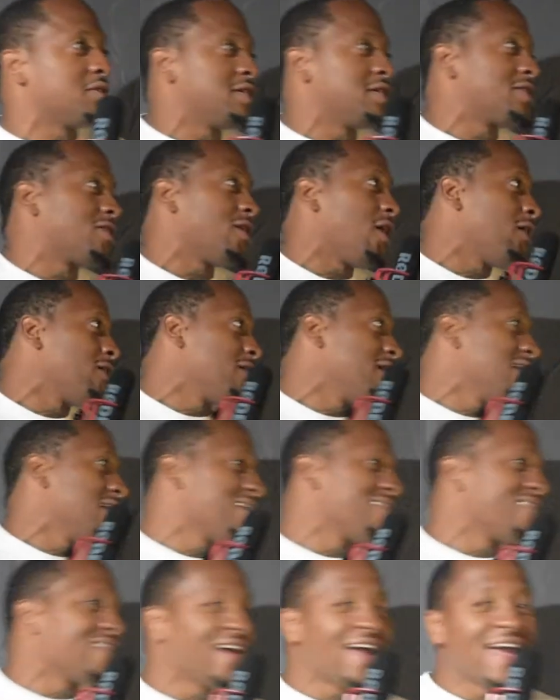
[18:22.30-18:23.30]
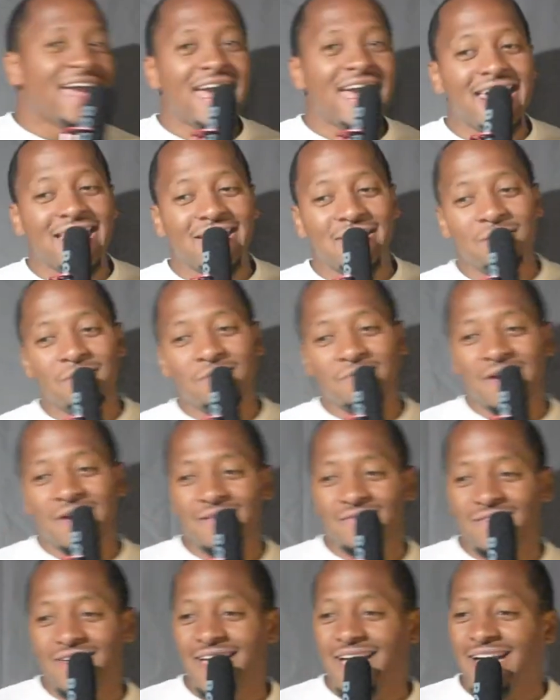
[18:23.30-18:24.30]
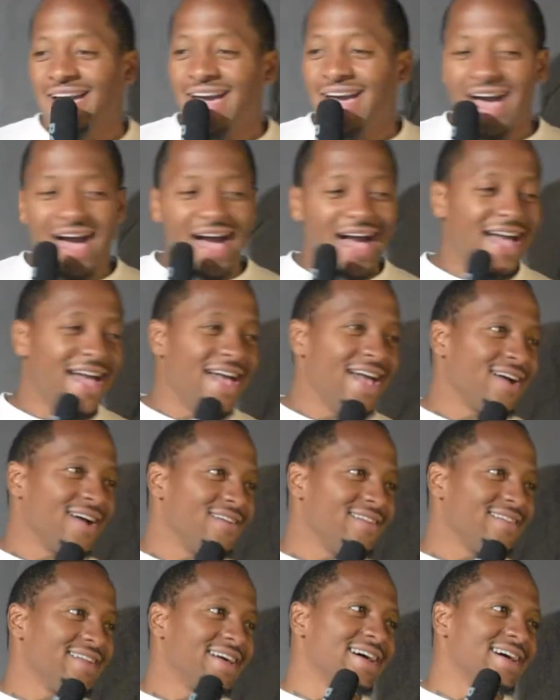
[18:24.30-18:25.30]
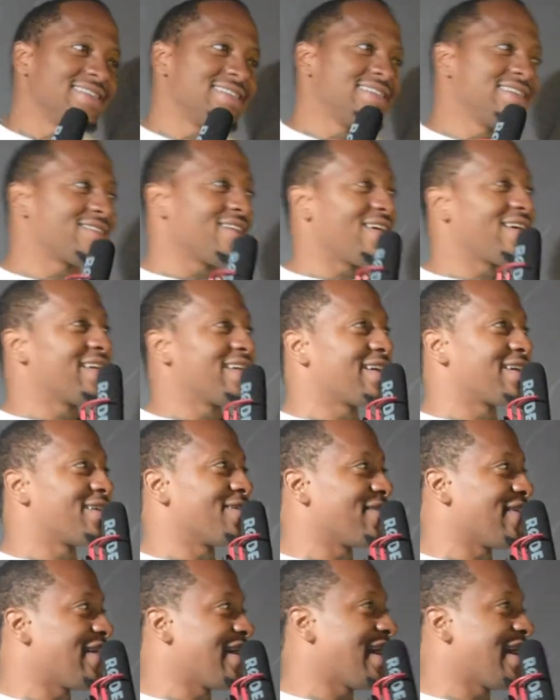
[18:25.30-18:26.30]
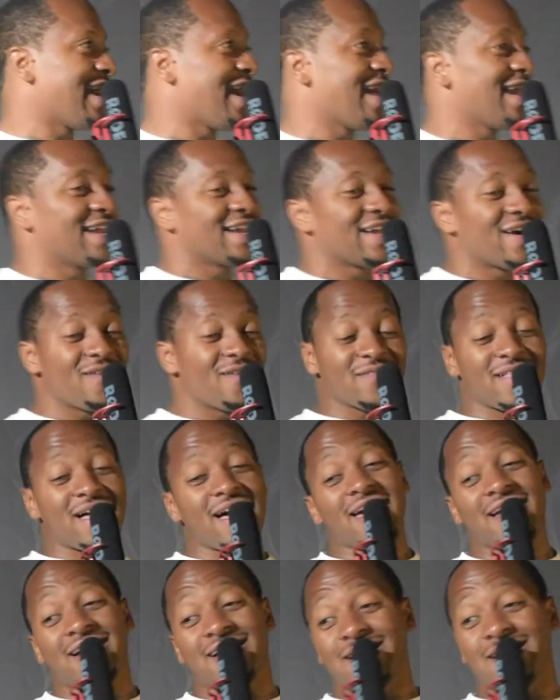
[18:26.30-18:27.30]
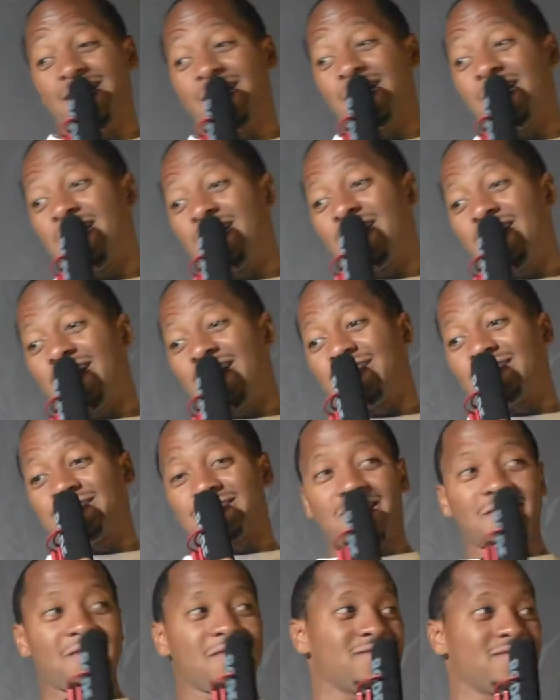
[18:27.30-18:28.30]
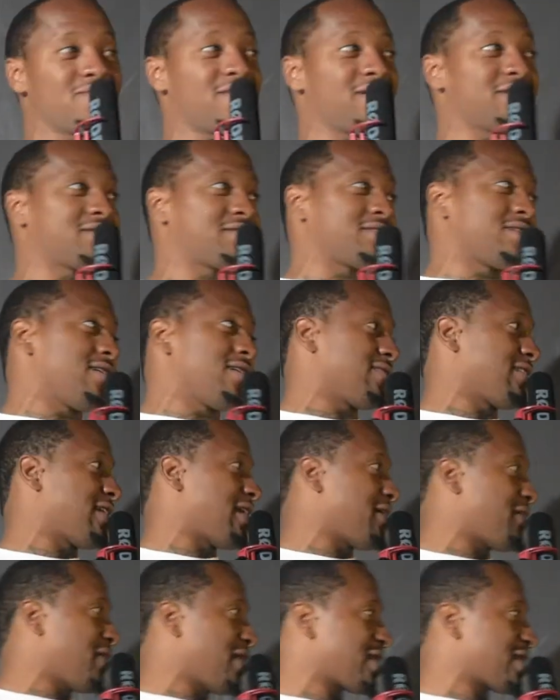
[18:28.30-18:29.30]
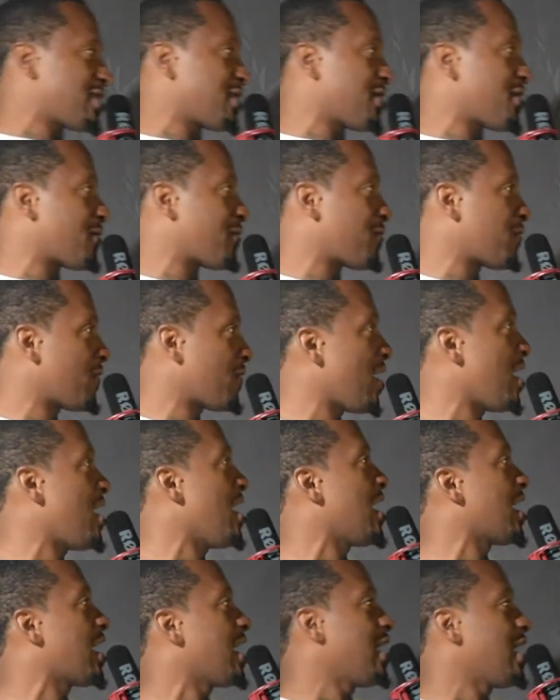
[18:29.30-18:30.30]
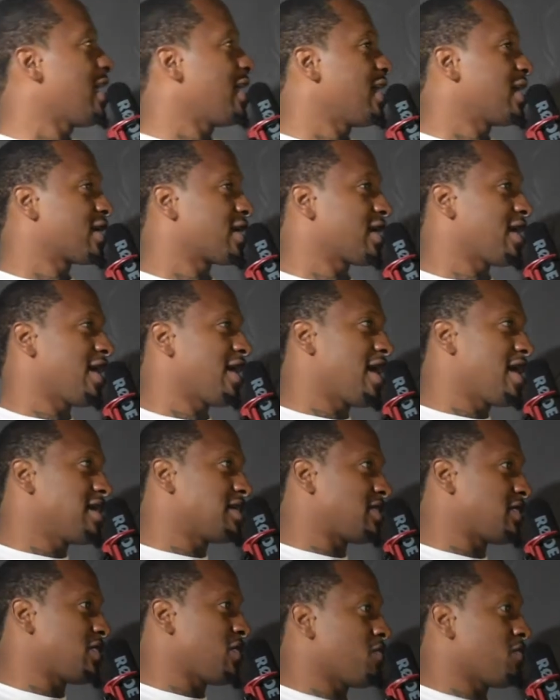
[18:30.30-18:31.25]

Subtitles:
she caught a nigga red-handed, you feel me? I ain't gonna lie, she caught a nigga red-handed, and I'm like, damn, I done told him myself, like, what the fuck? Man, she didn't